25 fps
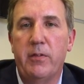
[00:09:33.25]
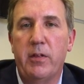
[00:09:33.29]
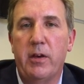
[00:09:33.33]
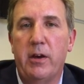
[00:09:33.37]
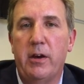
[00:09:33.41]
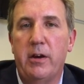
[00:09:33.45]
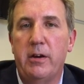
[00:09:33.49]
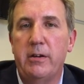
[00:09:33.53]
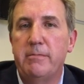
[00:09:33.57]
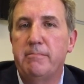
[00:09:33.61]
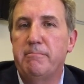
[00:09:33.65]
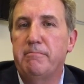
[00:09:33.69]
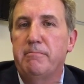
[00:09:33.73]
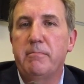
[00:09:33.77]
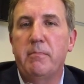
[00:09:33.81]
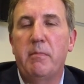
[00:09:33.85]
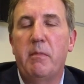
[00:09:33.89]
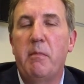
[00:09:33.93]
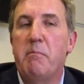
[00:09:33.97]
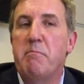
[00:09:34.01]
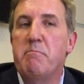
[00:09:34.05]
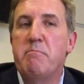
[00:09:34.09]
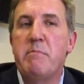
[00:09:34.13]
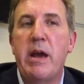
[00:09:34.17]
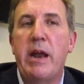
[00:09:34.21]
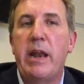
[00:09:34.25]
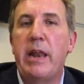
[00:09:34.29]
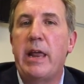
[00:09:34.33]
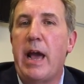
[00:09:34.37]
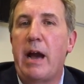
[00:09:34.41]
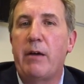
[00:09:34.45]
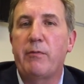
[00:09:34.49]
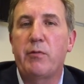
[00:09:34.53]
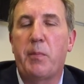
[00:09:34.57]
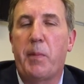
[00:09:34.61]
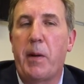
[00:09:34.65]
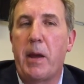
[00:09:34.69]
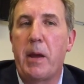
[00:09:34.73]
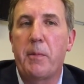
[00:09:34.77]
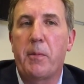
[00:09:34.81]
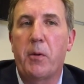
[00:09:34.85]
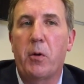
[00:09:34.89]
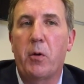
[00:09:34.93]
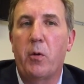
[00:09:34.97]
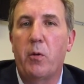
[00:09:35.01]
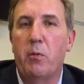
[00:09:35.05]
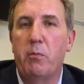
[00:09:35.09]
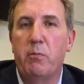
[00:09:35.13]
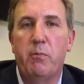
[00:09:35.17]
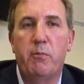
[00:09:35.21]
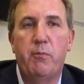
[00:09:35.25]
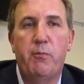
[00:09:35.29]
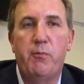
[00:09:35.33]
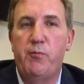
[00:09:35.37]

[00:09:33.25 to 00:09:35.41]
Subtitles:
that many other people,